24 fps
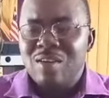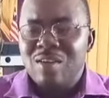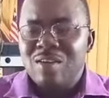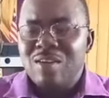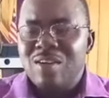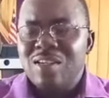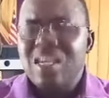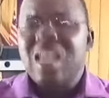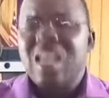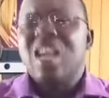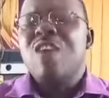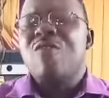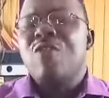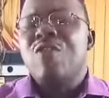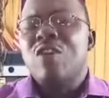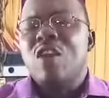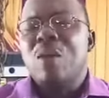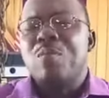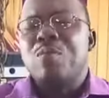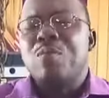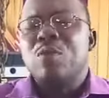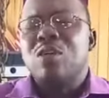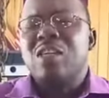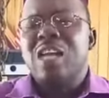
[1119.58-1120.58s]
Thank you for your
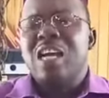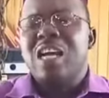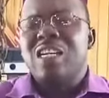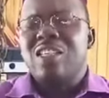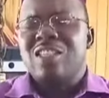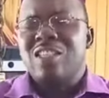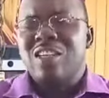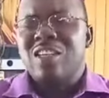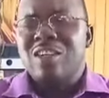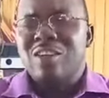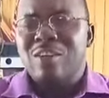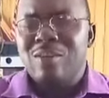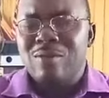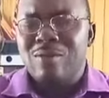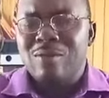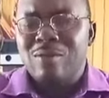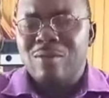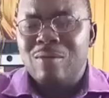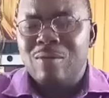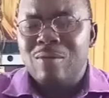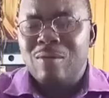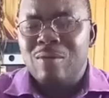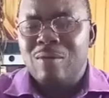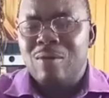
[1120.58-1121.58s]
protection.
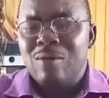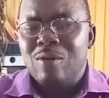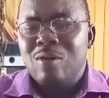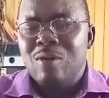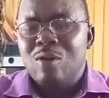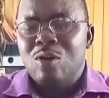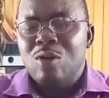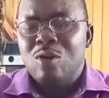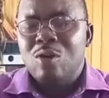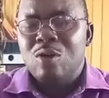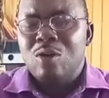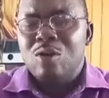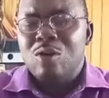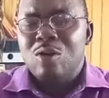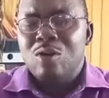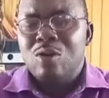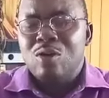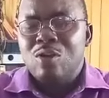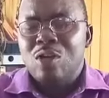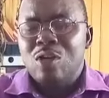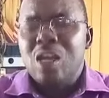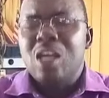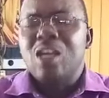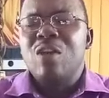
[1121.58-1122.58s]

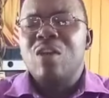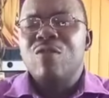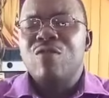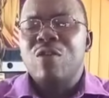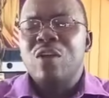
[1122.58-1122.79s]
Thank you for